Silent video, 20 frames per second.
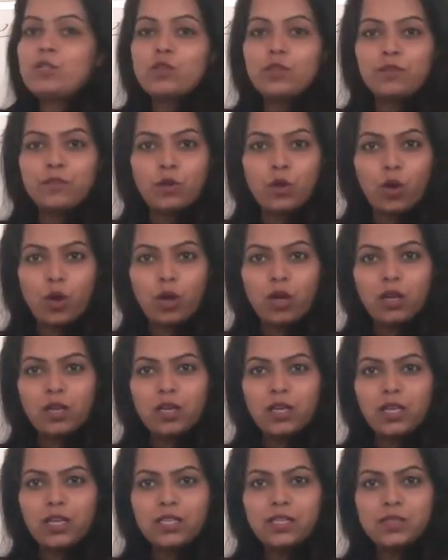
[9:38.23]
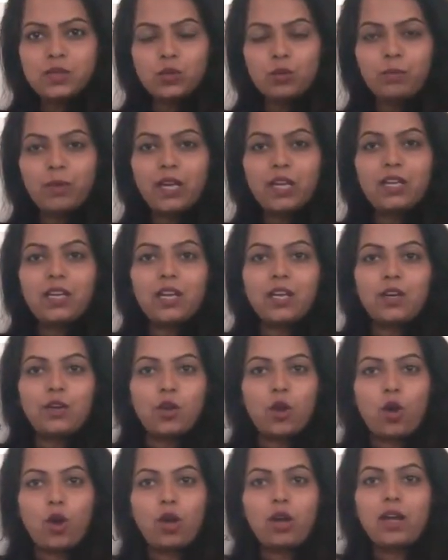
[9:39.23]
of law is to maintain
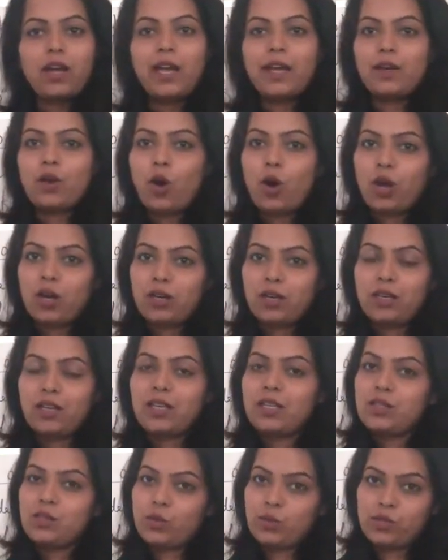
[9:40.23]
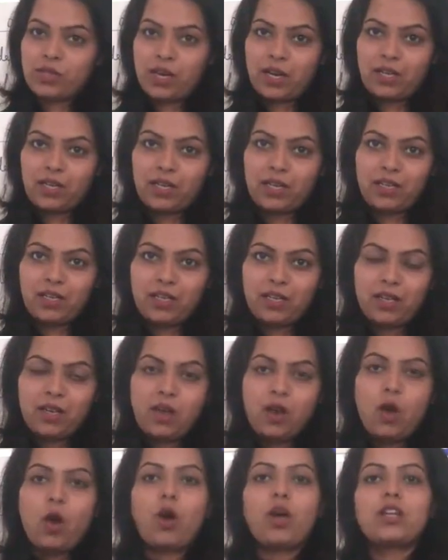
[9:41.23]
law and order in society
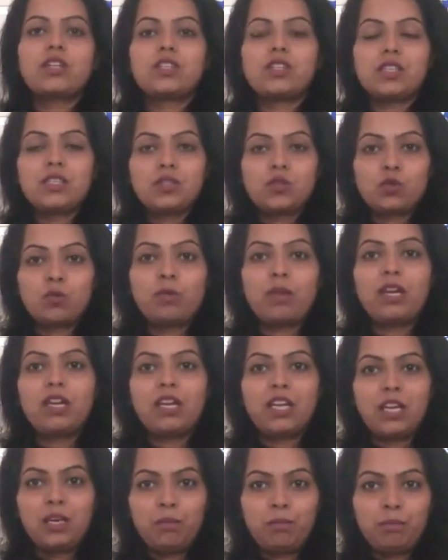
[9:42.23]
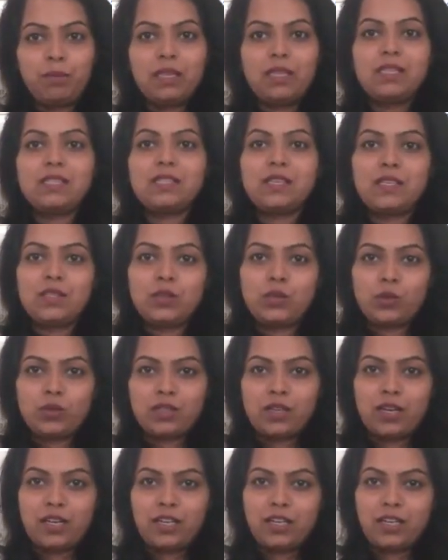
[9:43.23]
or just to maintain peace in
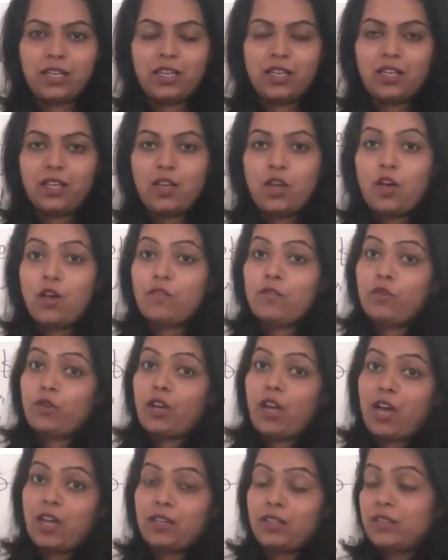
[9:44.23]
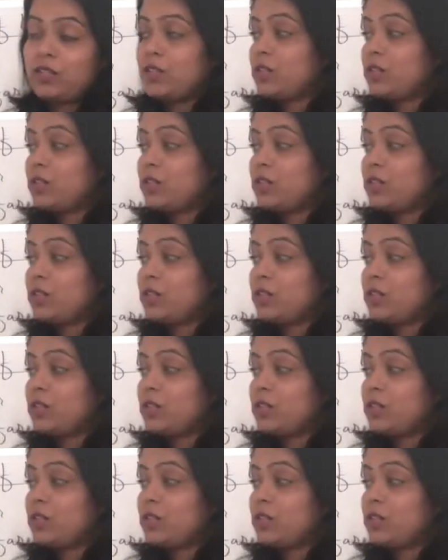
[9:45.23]
society. For another